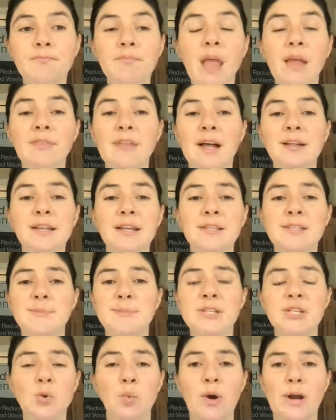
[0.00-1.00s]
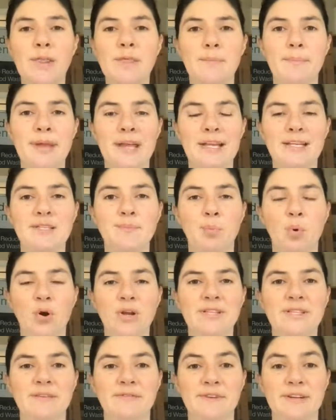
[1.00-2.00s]
that leads me to one of the biggest
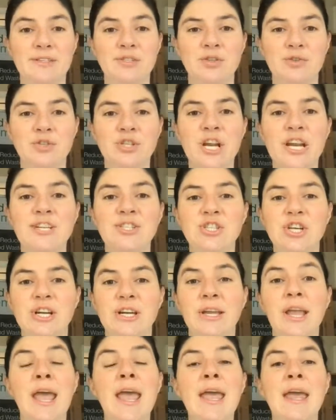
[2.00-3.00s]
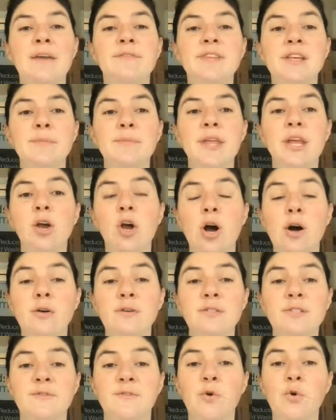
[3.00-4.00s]
points of interchanging. If something
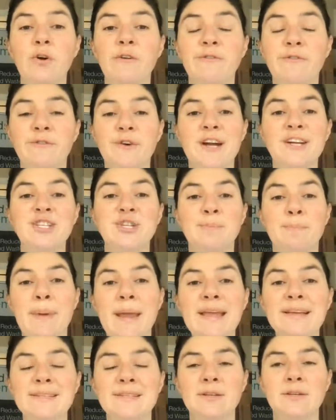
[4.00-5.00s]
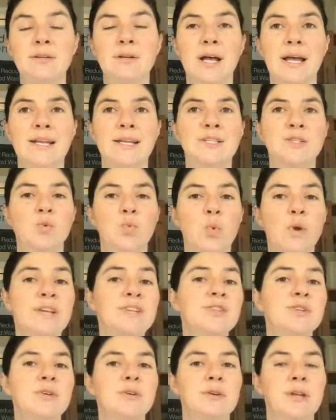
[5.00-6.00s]
calls for fresh basil and it's
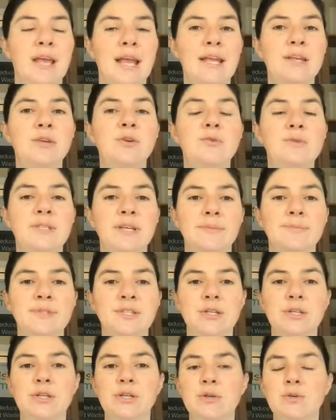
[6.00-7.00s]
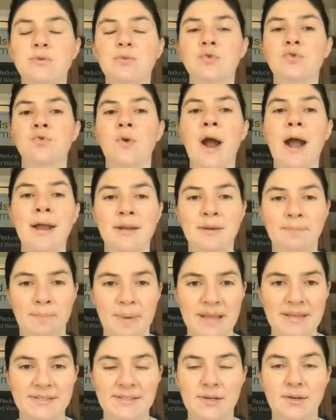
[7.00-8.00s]
winter, can you substitute dried
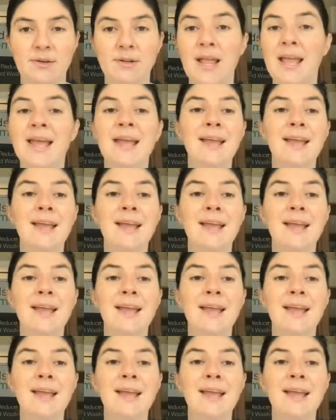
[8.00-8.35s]
basil?